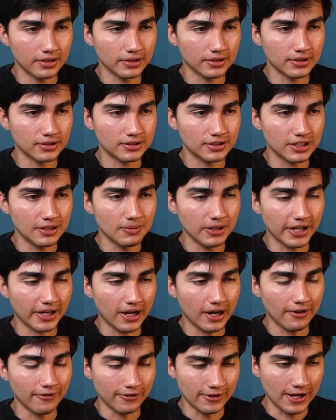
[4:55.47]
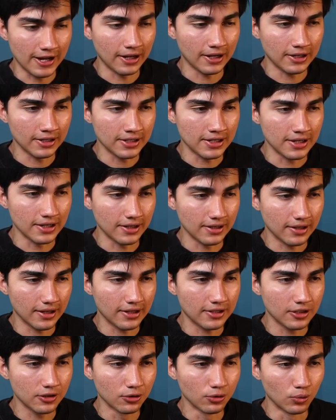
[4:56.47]
it doesn't seem like I have an, any,
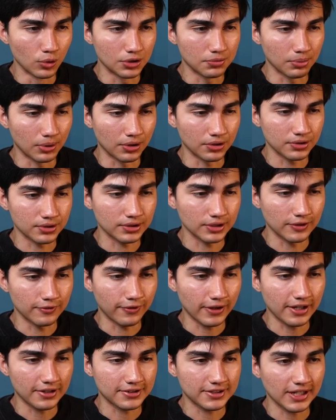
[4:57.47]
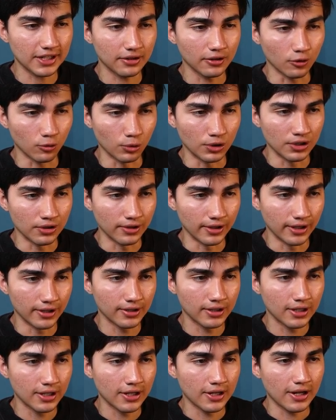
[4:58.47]
any good response. If I attack the queen
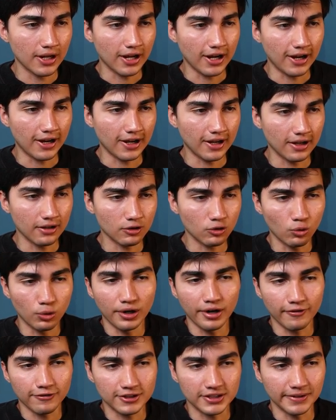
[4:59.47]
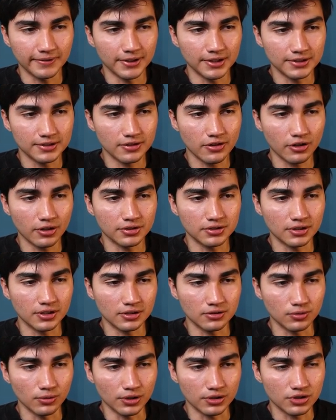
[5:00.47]
then, queen f7 is
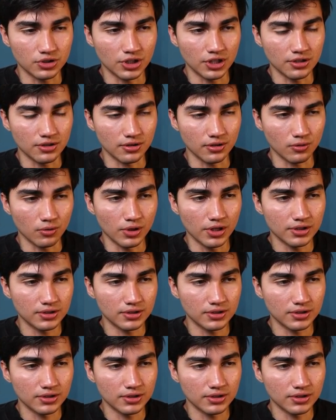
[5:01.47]
threatening to exchange the